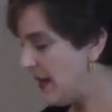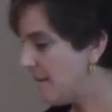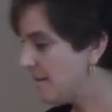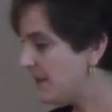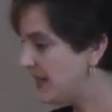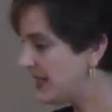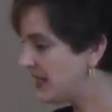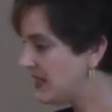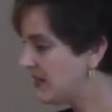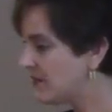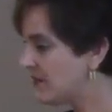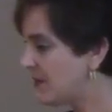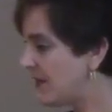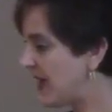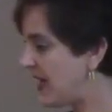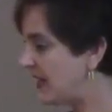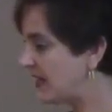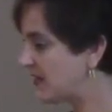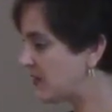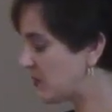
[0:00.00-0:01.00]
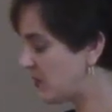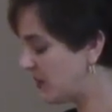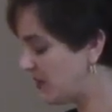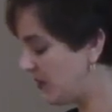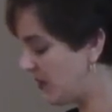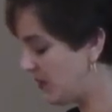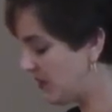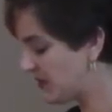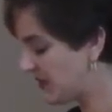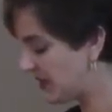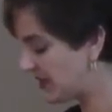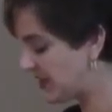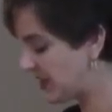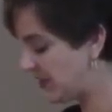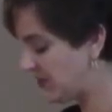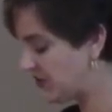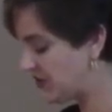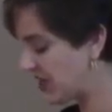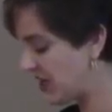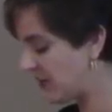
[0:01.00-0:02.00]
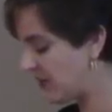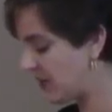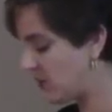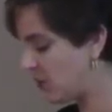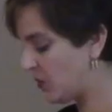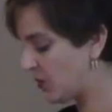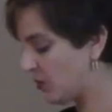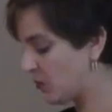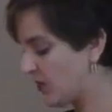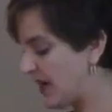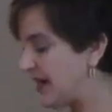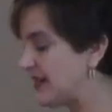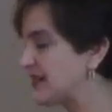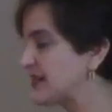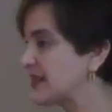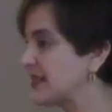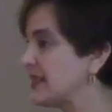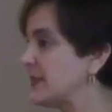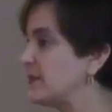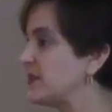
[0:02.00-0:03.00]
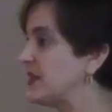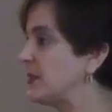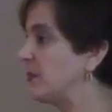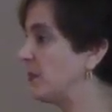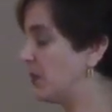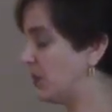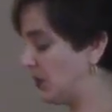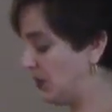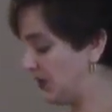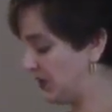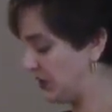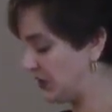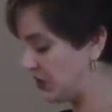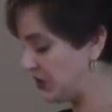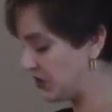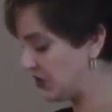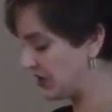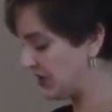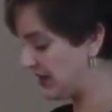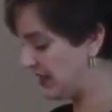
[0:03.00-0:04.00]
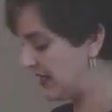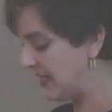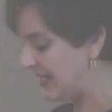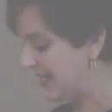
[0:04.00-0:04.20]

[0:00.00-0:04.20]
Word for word: Many of the palaceware bowls at Tell Jemmeh were red slipped and burnished.